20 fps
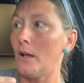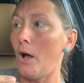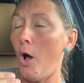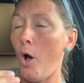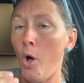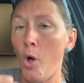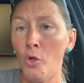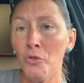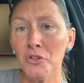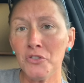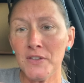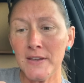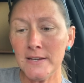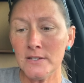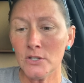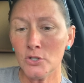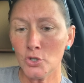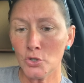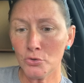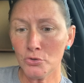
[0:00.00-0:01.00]
All the things
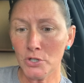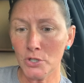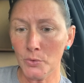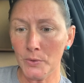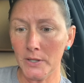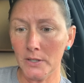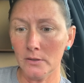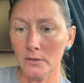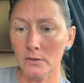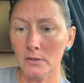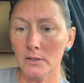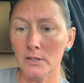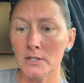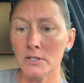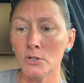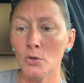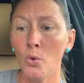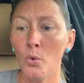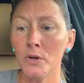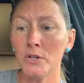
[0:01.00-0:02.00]
that you're doing
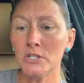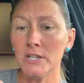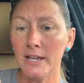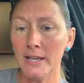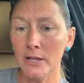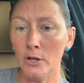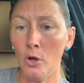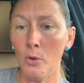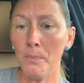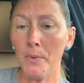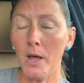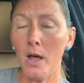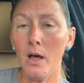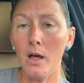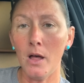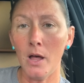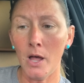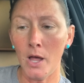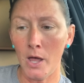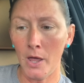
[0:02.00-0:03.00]
is going to help
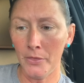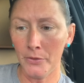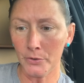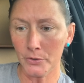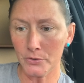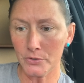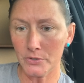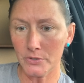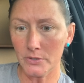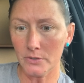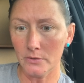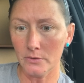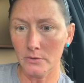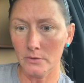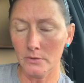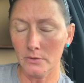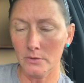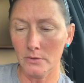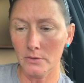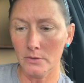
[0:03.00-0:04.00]
others
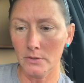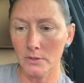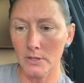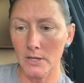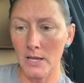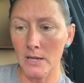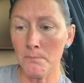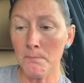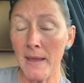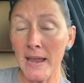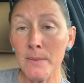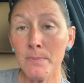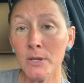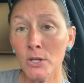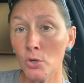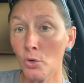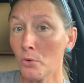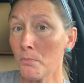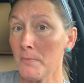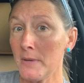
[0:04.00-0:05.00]
and maybe
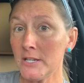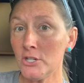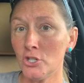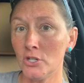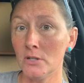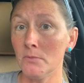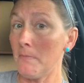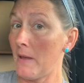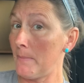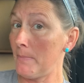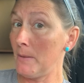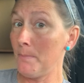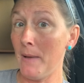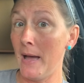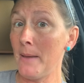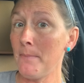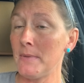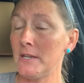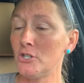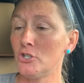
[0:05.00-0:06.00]
your mission, maybe
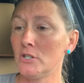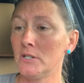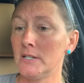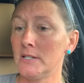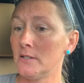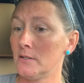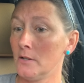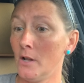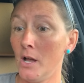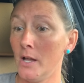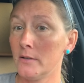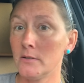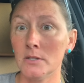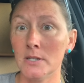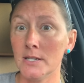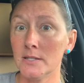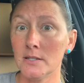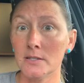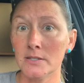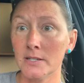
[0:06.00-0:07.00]
my mission is not
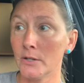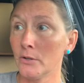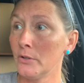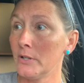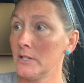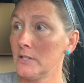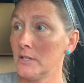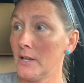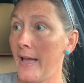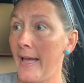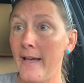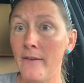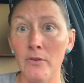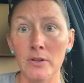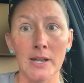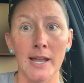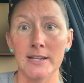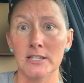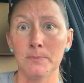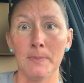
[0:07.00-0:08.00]
necessarily to have a
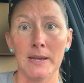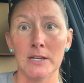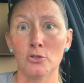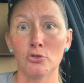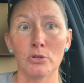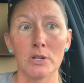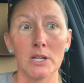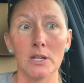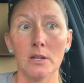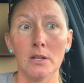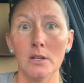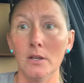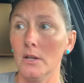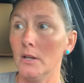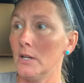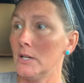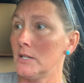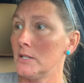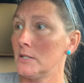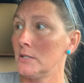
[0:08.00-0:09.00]
nice pantry,
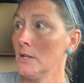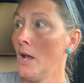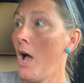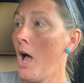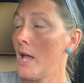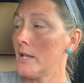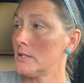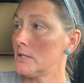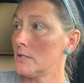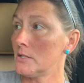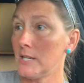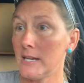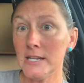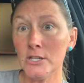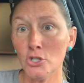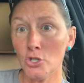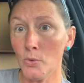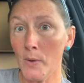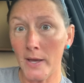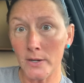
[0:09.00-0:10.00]
is not to
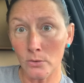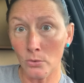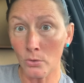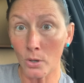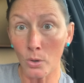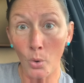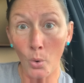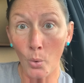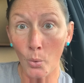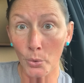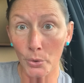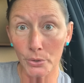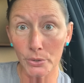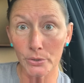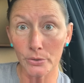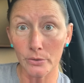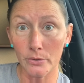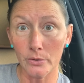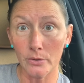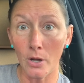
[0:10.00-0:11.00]
teach you how to grow corn,
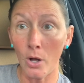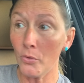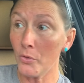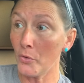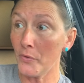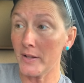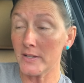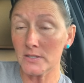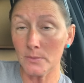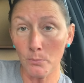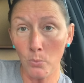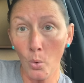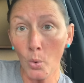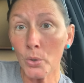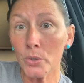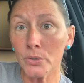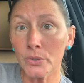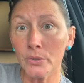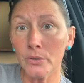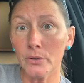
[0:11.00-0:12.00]
although that's
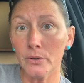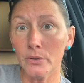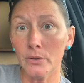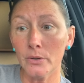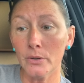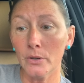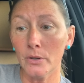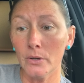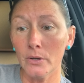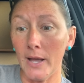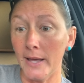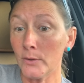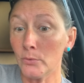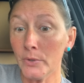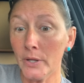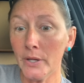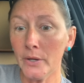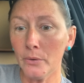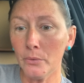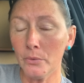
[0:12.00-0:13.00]
important. I don't
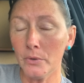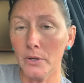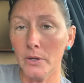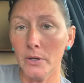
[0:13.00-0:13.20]
know.